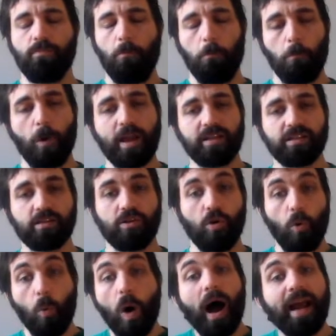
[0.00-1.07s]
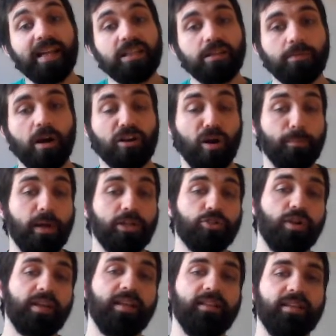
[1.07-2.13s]
white go wide combat
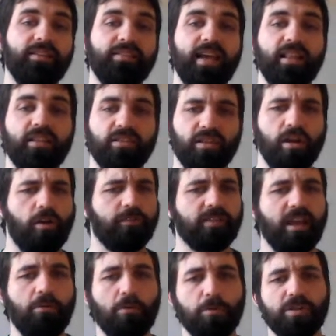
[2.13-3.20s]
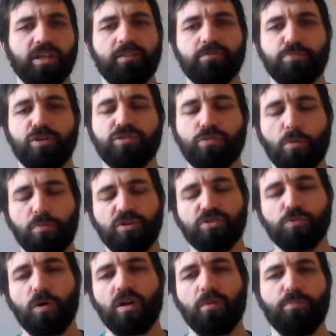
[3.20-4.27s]
trick in this set that you often get one which gives +1/+1
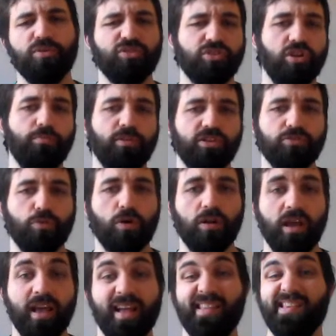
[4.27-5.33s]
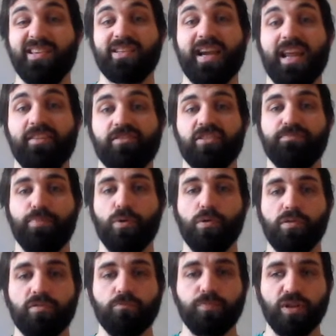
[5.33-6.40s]
or +2/+1. This kind of does
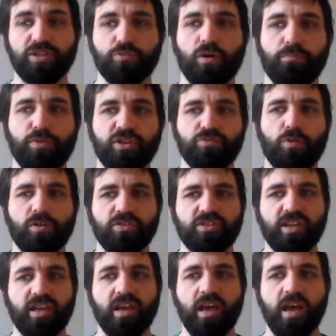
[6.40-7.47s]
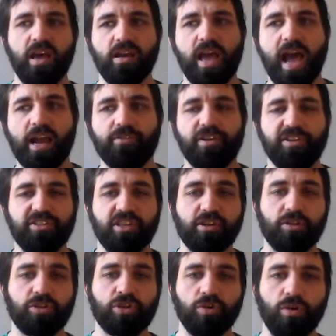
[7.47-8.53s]
both, +1/+1 to creatures you
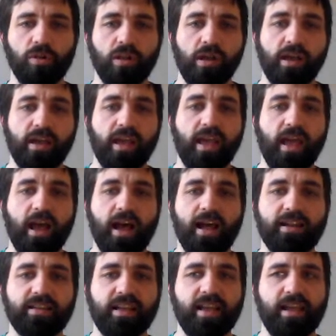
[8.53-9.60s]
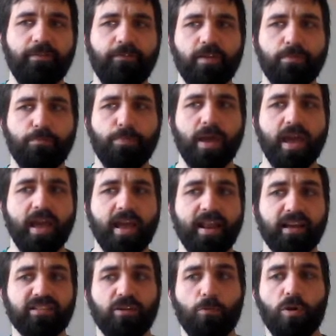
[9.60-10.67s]
control, and if you pay an
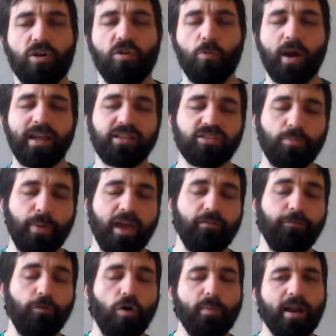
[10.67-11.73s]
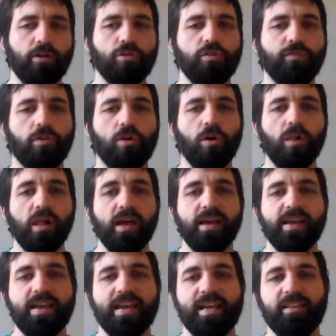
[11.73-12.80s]
extra 1 on a white, so pay 4 mana overall,
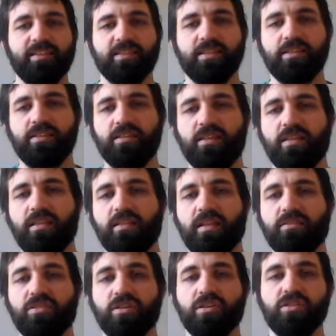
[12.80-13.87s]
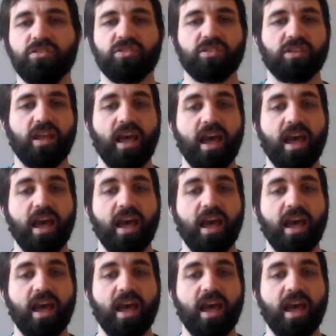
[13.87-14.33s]
it does